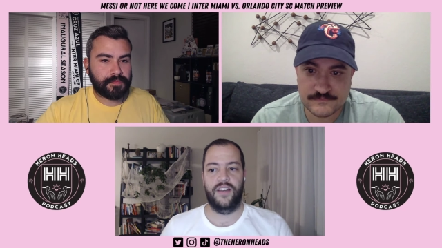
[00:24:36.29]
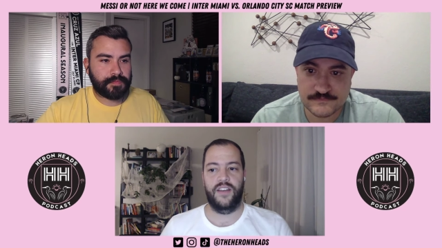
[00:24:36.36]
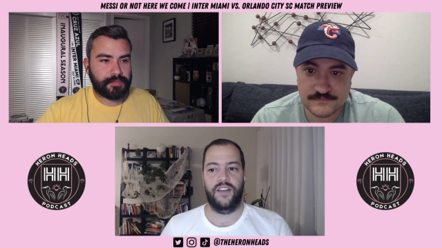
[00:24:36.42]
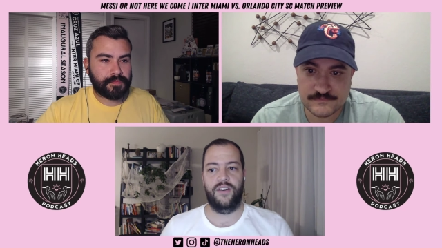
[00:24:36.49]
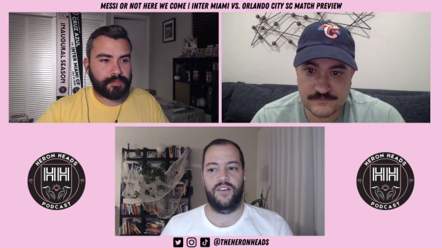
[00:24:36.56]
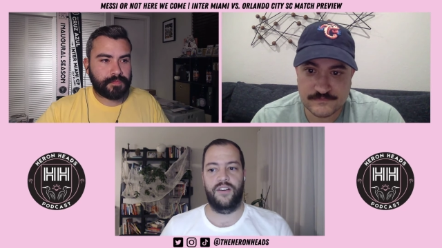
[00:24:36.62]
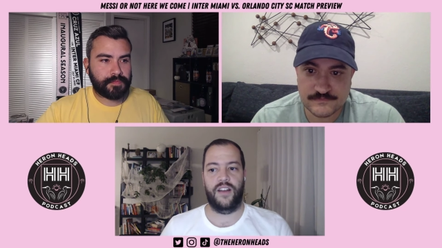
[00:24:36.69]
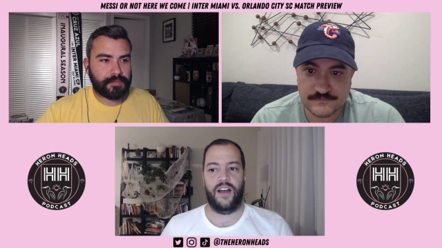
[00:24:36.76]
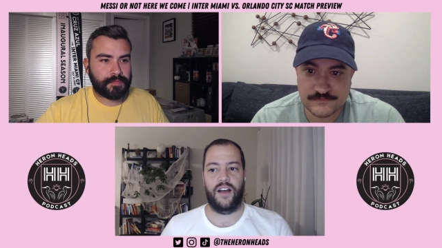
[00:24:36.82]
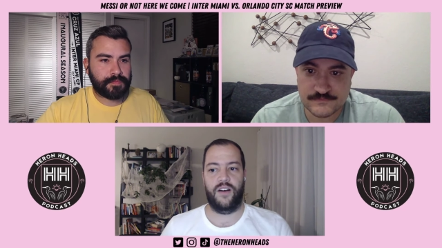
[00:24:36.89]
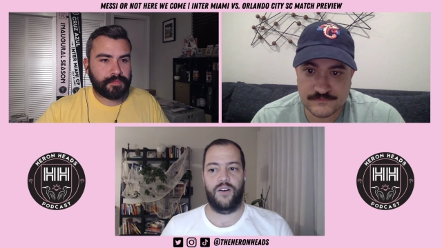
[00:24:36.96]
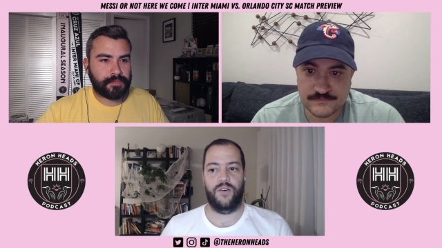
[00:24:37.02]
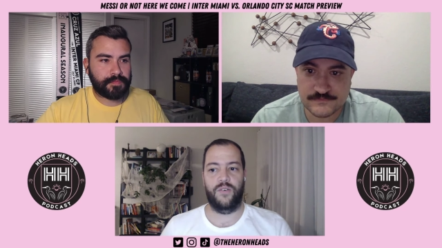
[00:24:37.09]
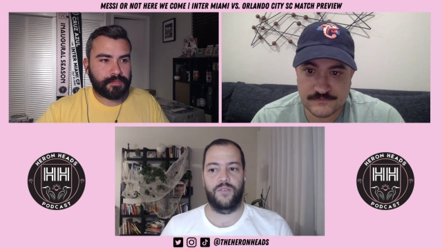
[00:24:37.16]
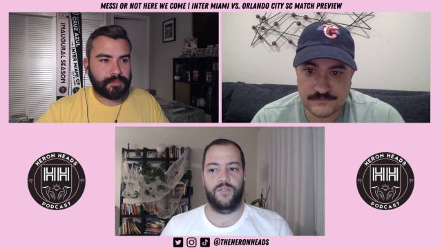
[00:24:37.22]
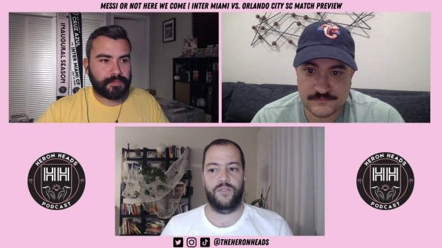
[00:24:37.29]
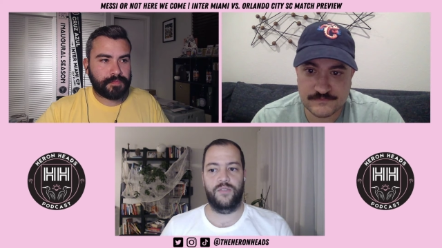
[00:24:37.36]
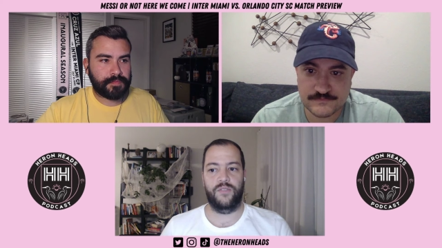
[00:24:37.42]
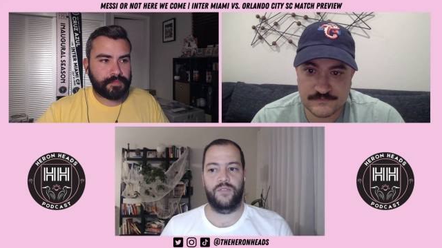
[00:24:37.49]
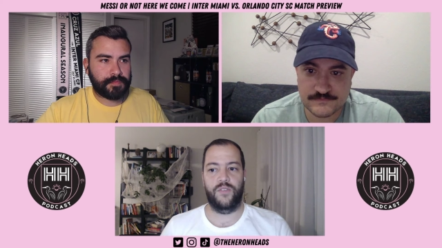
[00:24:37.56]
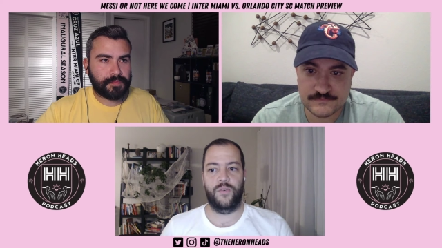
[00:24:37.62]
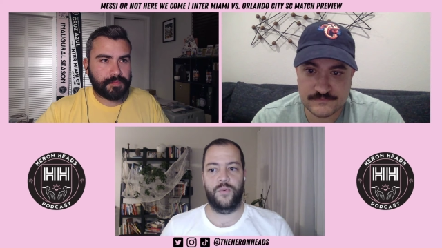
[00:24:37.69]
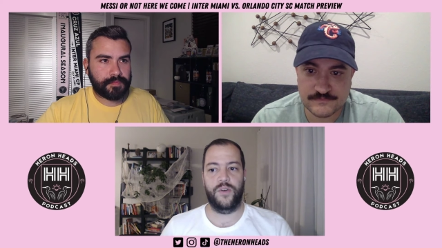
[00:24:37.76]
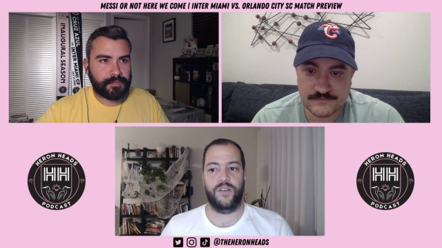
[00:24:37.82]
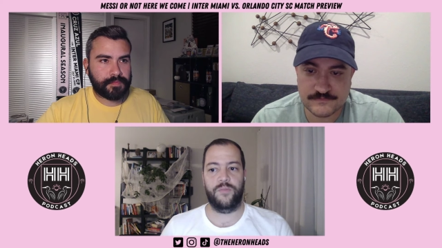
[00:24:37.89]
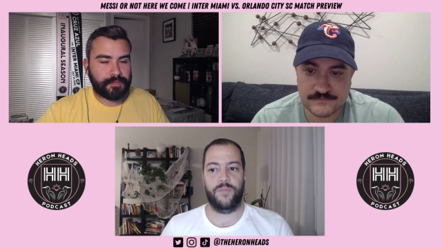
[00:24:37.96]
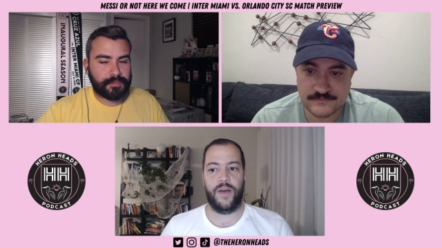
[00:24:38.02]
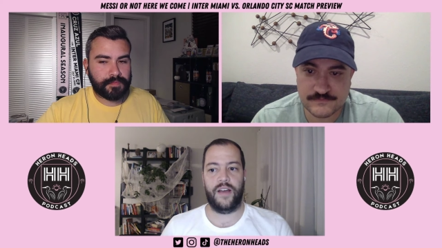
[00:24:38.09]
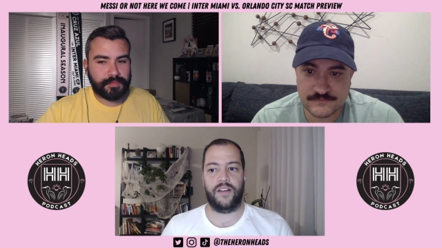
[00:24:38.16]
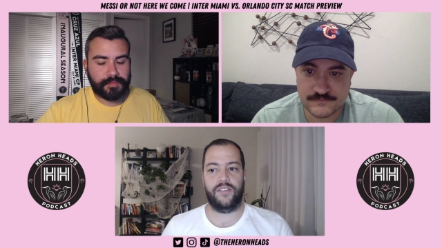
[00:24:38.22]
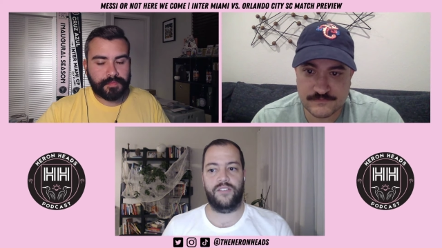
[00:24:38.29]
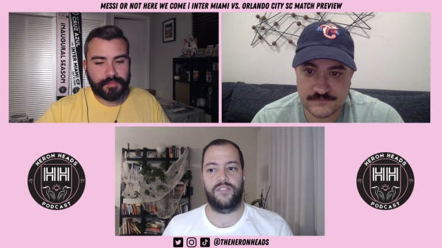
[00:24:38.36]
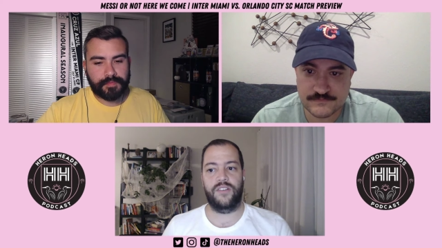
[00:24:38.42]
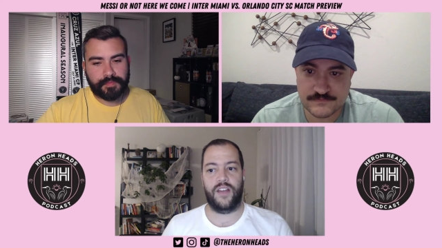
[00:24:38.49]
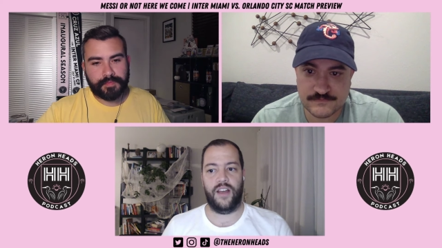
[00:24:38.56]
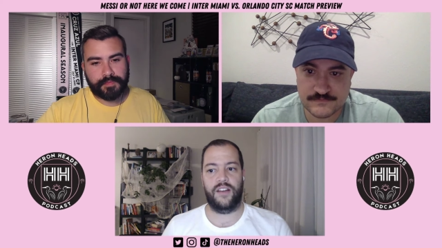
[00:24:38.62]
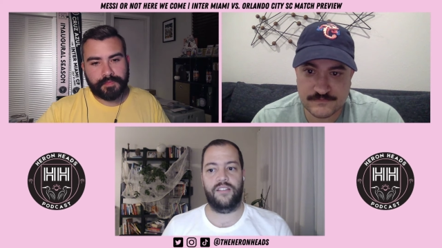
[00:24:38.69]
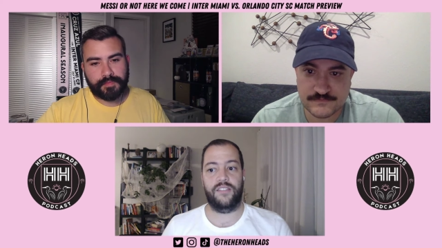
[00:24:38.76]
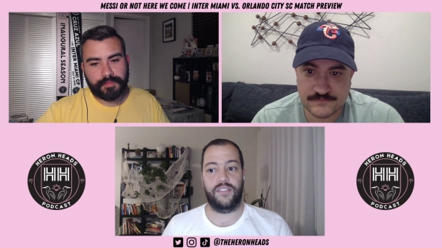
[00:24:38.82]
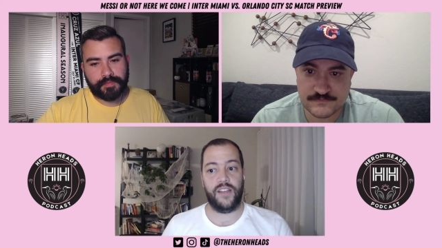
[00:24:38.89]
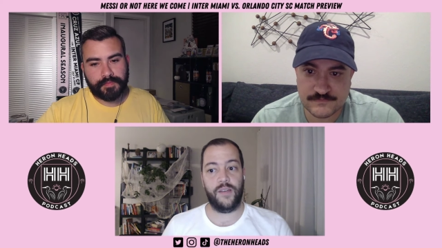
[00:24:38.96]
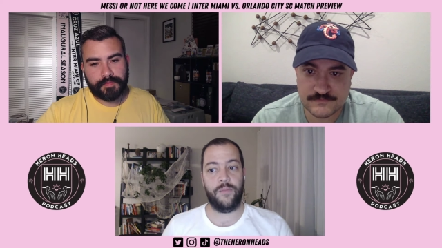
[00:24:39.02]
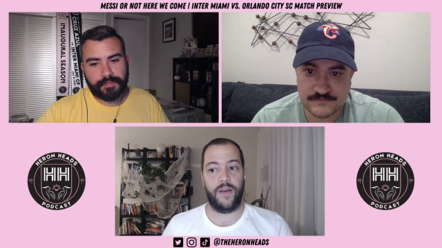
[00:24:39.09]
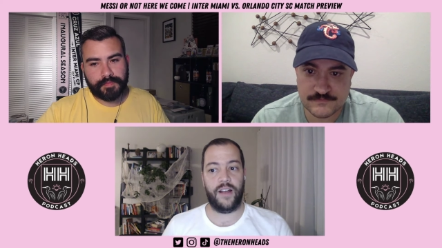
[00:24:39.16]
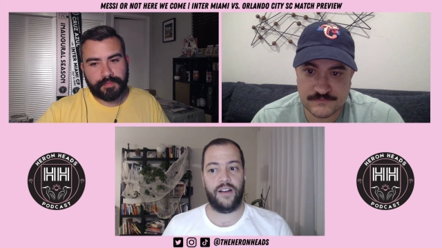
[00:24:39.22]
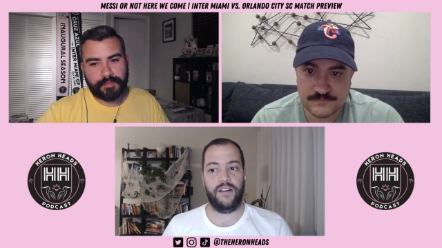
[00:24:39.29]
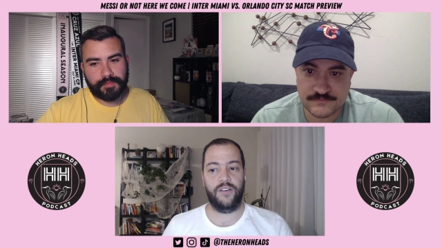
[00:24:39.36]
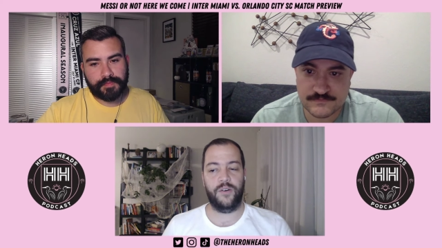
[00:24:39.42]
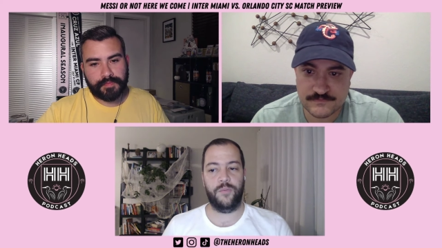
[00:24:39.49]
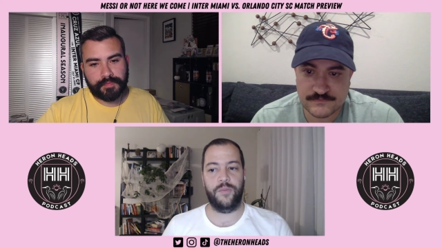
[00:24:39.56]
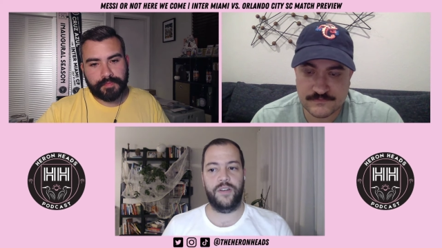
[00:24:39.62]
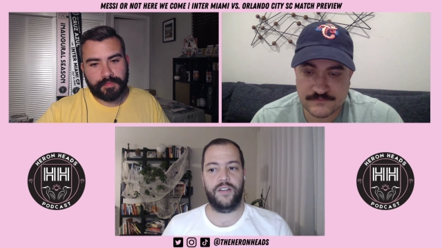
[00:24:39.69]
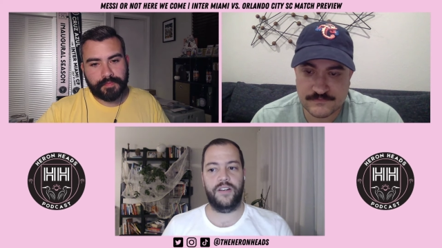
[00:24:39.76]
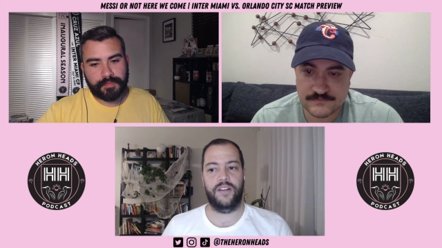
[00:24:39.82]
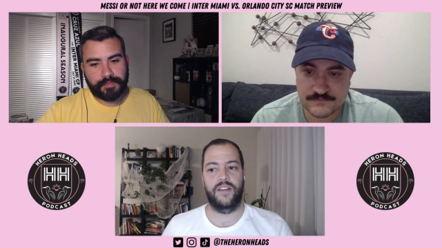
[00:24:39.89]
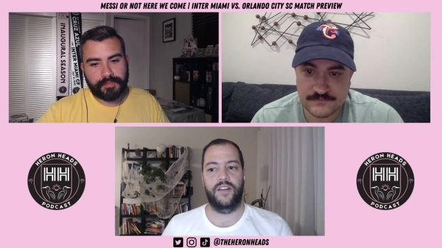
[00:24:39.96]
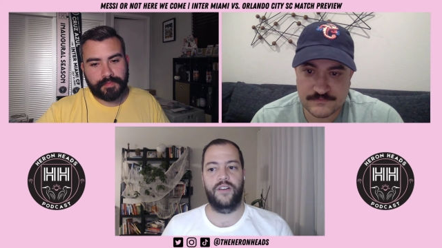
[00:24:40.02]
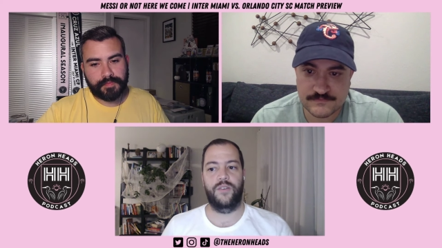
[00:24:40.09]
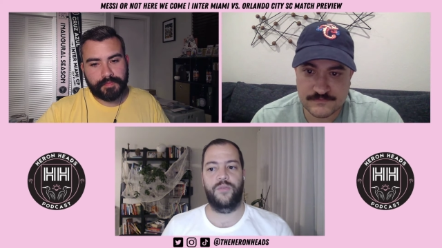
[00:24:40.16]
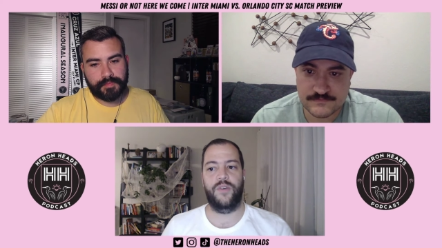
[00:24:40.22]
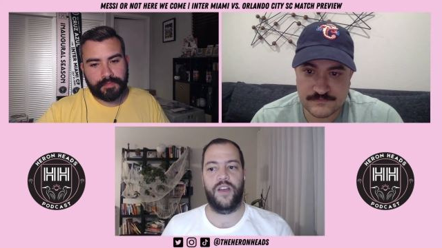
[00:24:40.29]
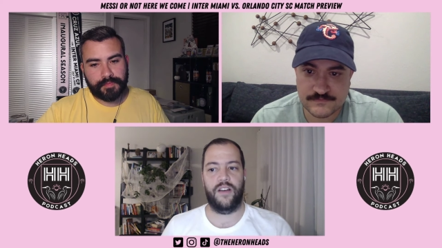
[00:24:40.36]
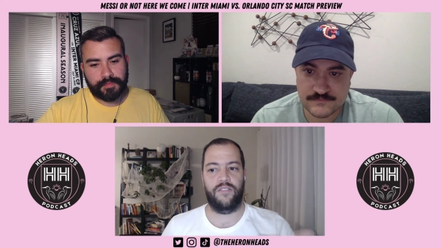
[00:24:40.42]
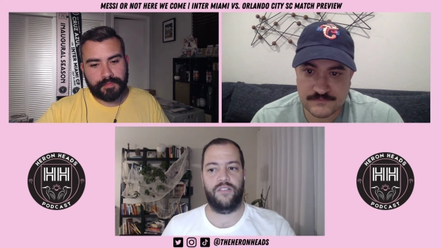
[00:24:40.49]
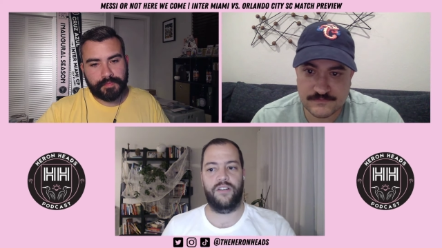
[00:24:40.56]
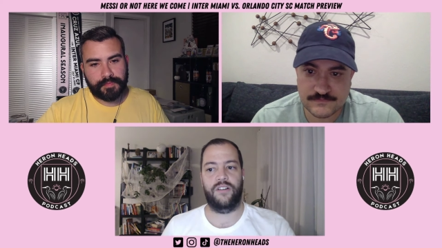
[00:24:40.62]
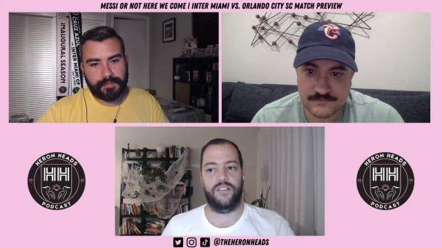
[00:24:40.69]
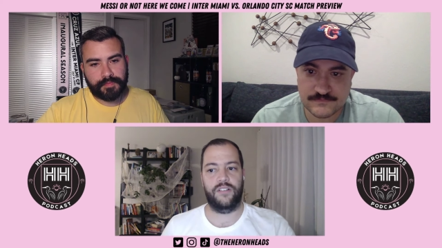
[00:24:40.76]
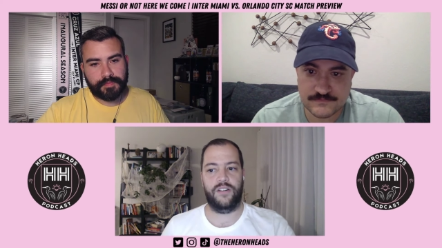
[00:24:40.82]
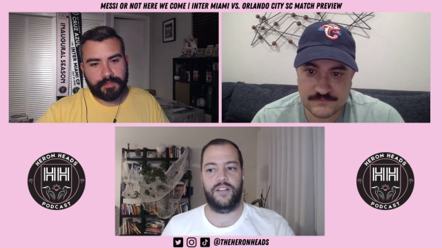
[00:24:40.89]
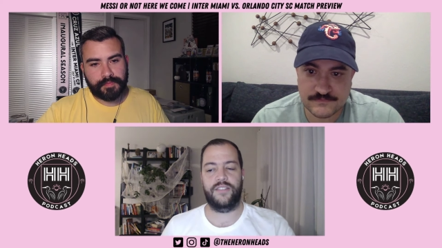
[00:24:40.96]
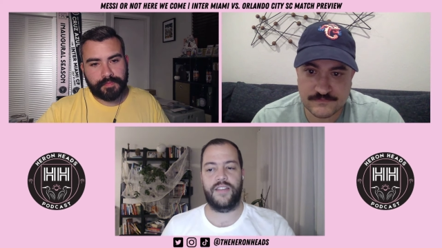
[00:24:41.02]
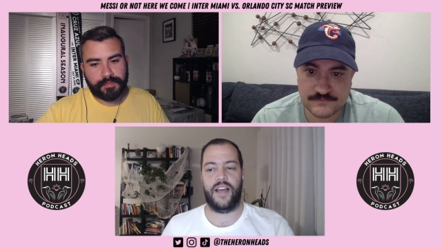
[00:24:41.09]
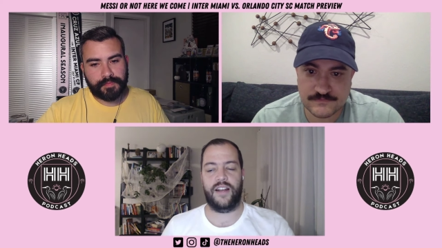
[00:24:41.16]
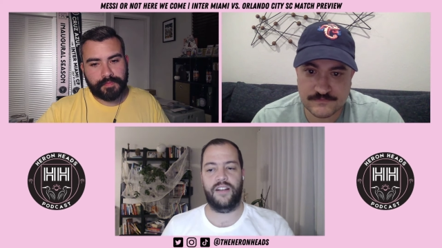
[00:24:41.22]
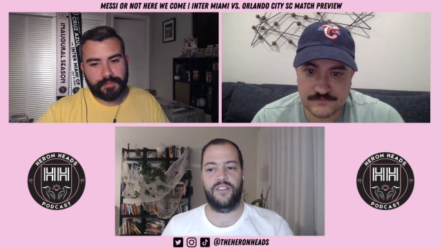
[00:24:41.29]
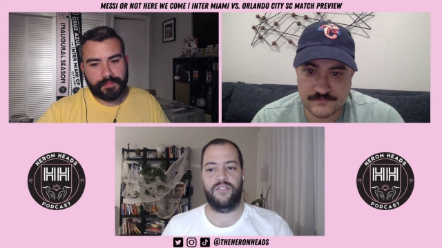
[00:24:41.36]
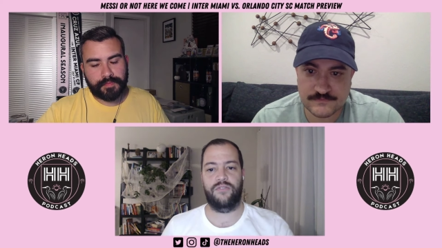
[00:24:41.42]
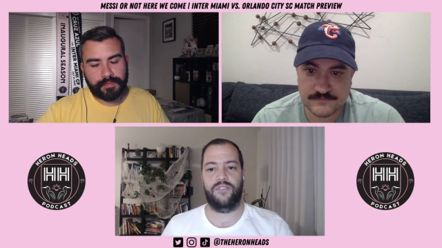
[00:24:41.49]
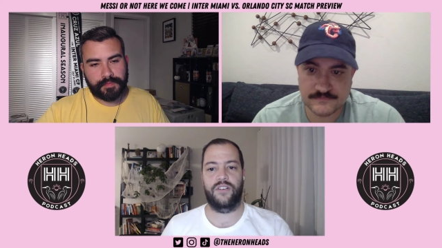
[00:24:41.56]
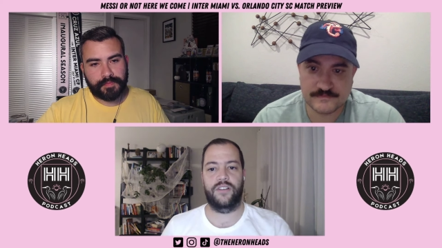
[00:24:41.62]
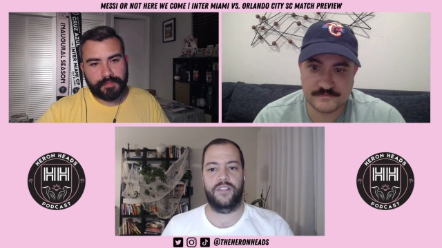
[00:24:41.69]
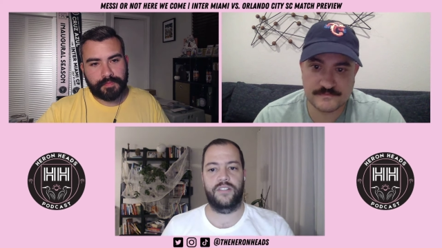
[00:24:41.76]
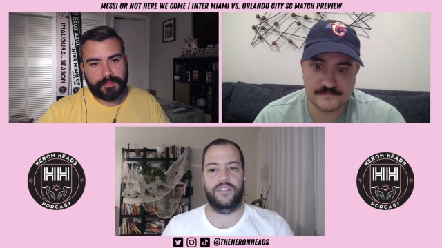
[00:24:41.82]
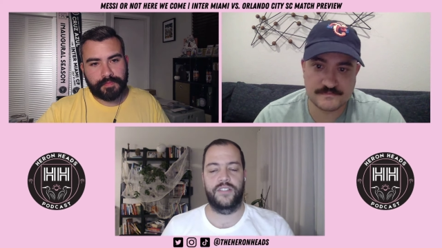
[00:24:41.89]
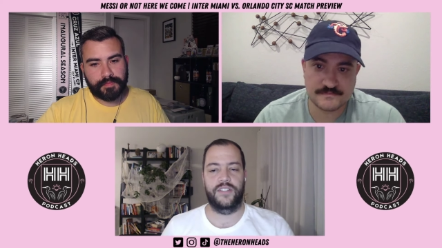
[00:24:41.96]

Speaker 1: it'll allow the wing backs to kind of stay back a little bit. We have our attack in the front.